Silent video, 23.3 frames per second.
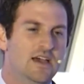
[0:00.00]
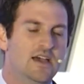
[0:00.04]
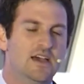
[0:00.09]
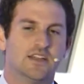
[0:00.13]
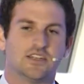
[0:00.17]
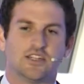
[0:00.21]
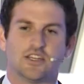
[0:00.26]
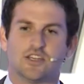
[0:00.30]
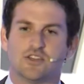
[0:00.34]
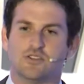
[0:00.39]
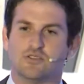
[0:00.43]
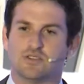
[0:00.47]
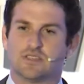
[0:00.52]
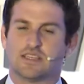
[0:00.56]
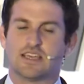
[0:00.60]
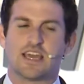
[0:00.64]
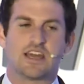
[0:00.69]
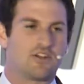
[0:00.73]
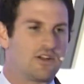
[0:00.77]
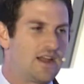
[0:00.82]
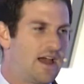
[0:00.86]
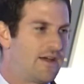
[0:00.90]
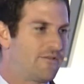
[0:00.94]
to use the
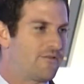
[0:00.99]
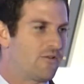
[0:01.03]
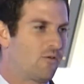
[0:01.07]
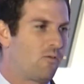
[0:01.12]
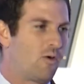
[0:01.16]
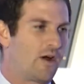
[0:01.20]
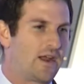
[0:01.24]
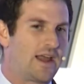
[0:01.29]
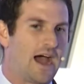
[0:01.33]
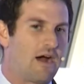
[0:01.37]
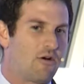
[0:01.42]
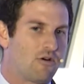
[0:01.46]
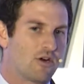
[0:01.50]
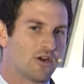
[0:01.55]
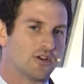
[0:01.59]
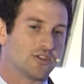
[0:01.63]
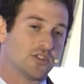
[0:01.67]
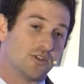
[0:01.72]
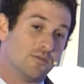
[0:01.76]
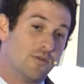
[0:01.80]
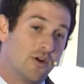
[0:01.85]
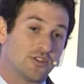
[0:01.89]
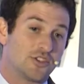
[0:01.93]
internet for 1 hour.
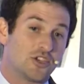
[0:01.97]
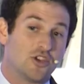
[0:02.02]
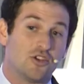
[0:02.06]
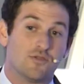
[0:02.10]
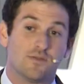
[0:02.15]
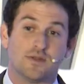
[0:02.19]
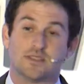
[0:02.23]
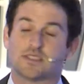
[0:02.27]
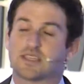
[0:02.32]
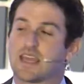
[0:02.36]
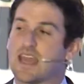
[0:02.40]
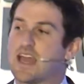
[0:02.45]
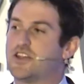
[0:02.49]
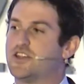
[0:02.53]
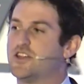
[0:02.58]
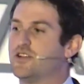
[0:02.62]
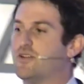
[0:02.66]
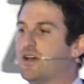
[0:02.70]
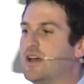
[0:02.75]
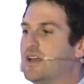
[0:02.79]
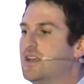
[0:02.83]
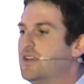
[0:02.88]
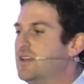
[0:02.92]
So most Cubans can't do
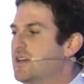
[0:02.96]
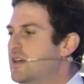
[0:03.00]
it.